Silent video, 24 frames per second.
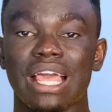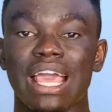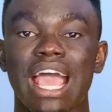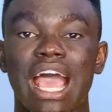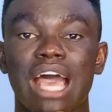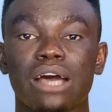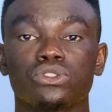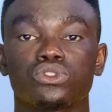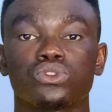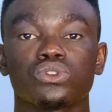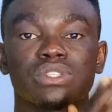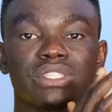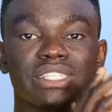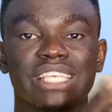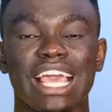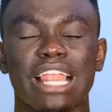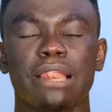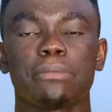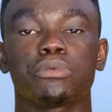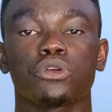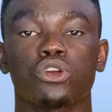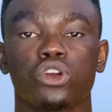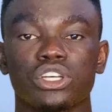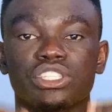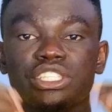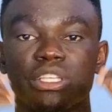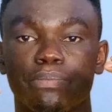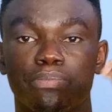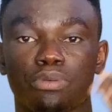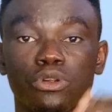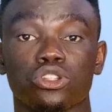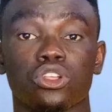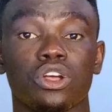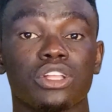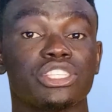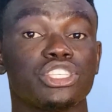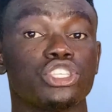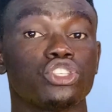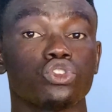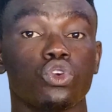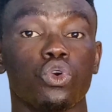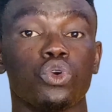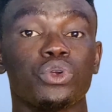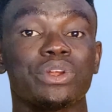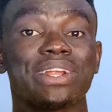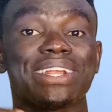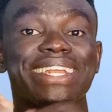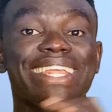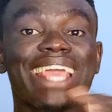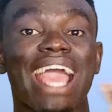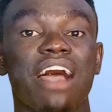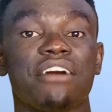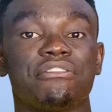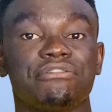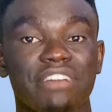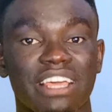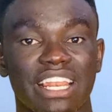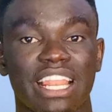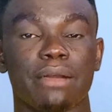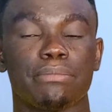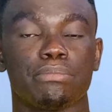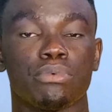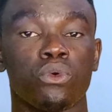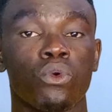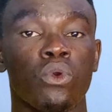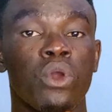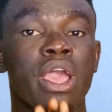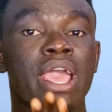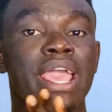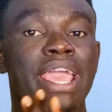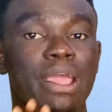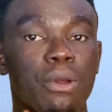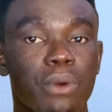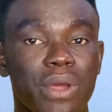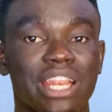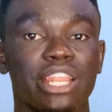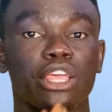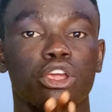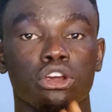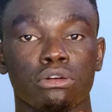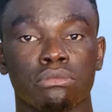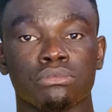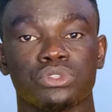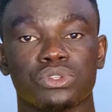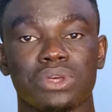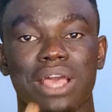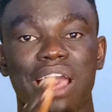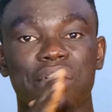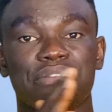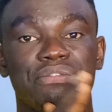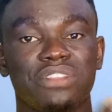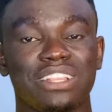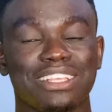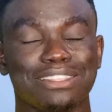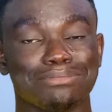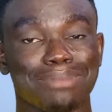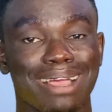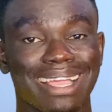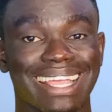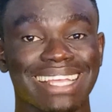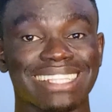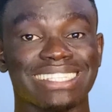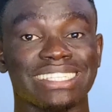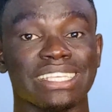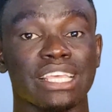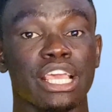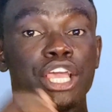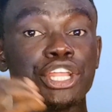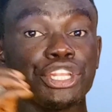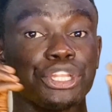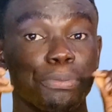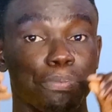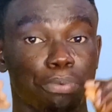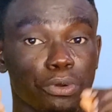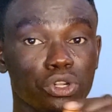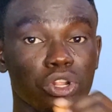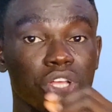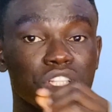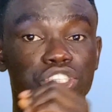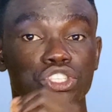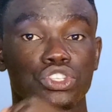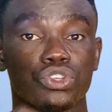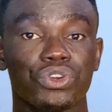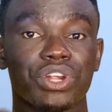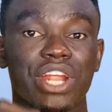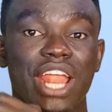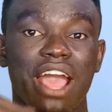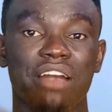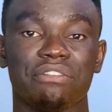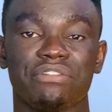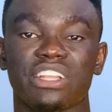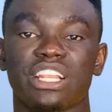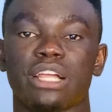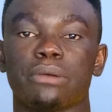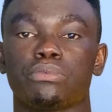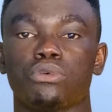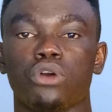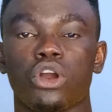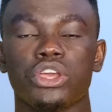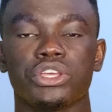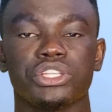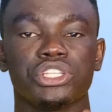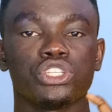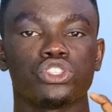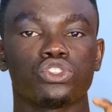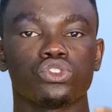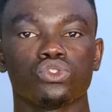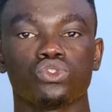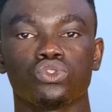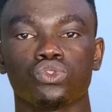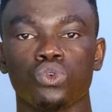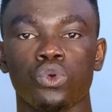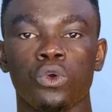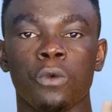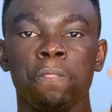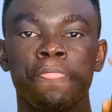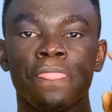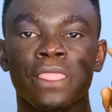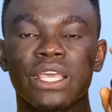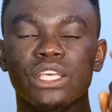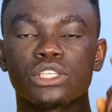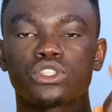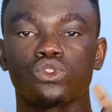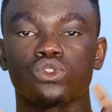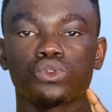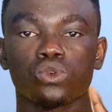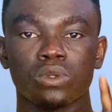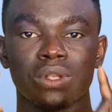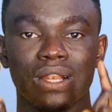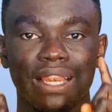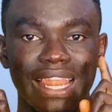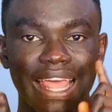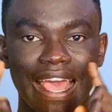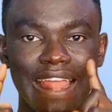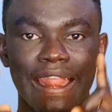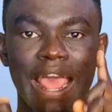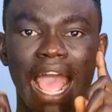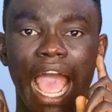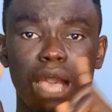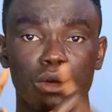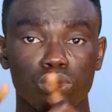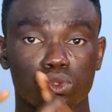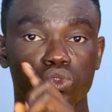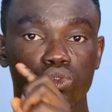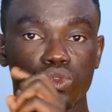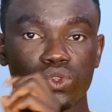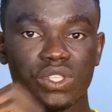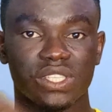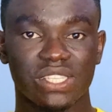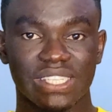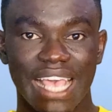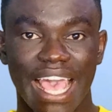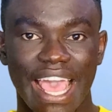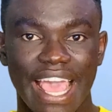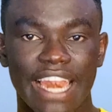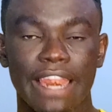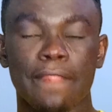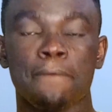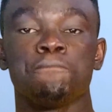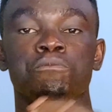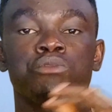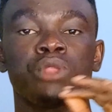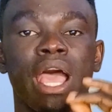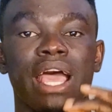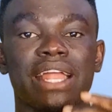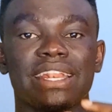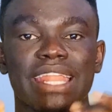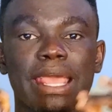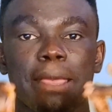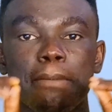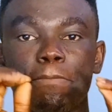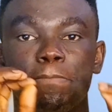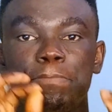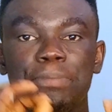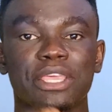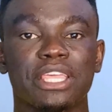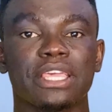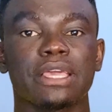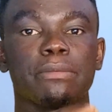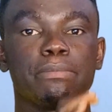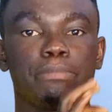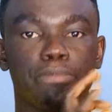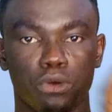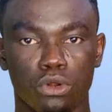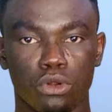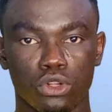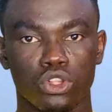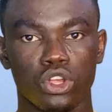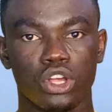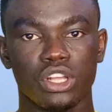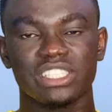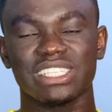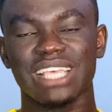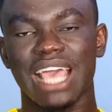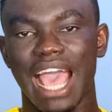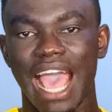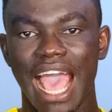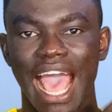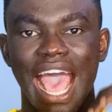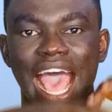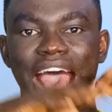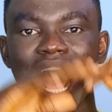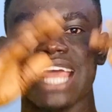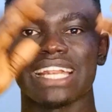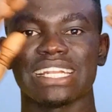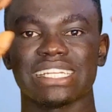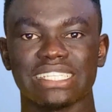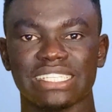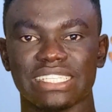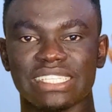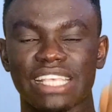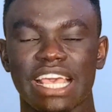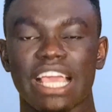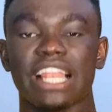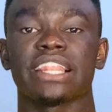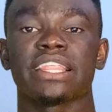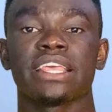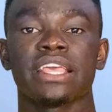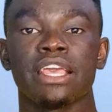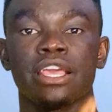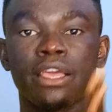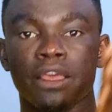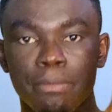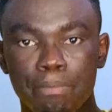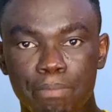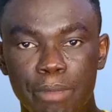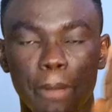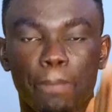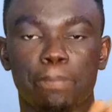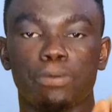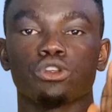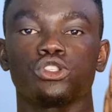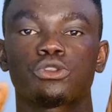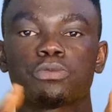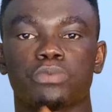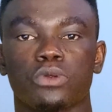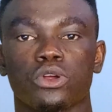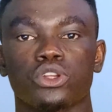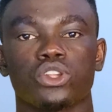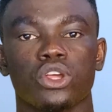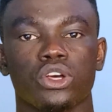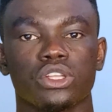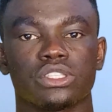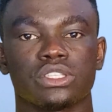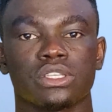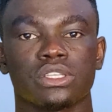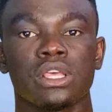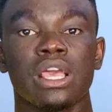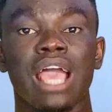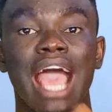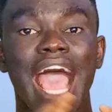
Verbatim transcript: learn how to sell, because the product is already available. When it comes to affiliate marketing, the product is already available. All you need to do is to learn how to sell and then pick a product and sell people's product,